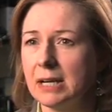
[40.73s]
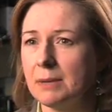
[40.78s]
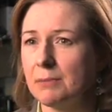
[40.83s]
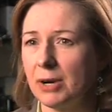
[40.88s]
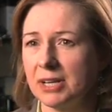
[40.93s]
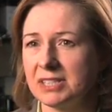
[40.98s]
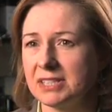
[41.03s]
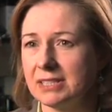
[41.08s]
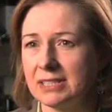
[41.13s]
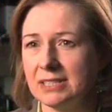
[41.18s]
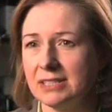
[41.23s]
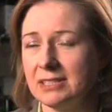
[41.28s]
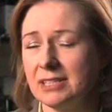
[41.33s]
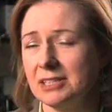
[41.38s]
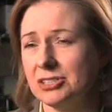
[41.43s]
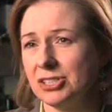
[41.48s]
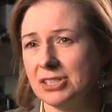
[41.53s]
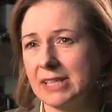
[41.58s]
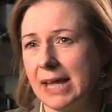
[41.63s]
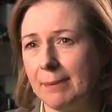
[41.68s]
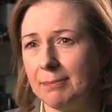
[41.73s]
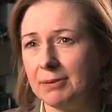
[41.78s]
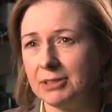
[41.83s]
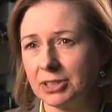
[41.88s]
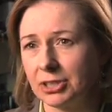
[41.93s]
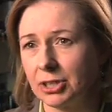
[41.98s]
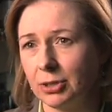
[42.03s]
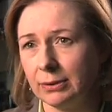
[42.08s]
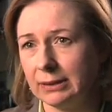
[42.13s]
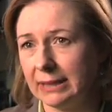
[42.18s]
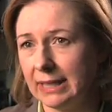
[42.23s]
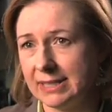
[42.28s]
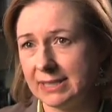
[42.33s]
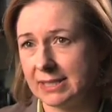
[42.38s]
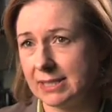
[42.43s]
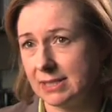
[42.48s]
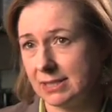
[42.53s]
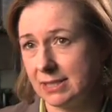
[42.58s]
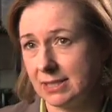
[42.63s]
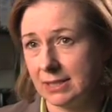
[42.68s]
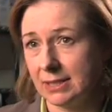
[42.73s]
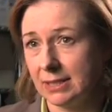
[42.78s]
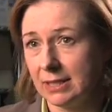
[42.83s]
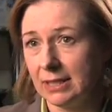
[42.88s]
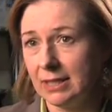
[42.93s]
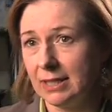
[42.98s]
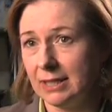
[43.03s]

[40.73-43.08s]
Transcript: processes that just happen to coalesce into